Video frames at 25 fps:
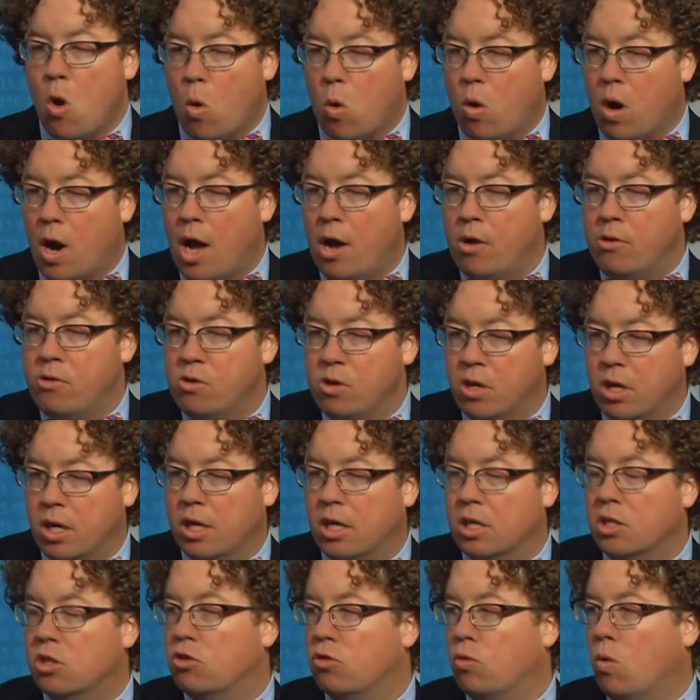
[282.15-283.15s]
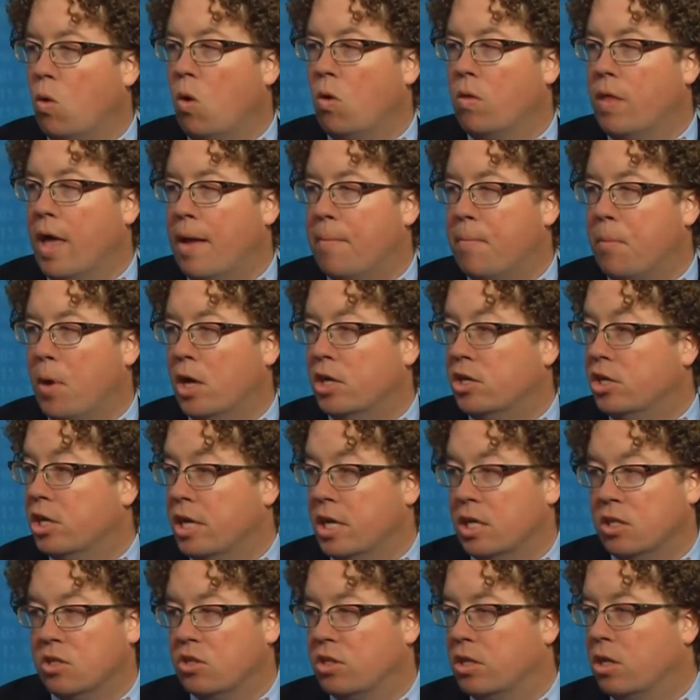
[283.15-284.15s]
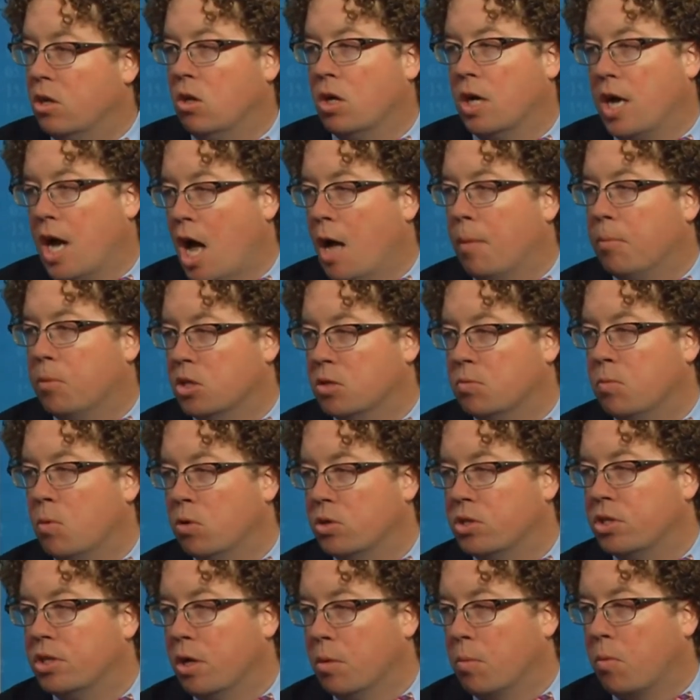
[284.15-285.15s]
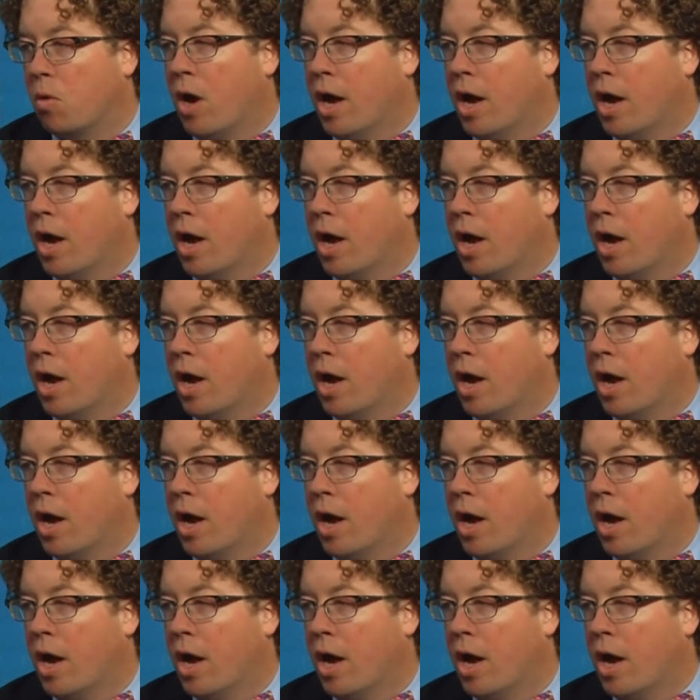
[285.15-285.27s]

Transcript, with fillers: or how you could control that budget and still accomplish most of your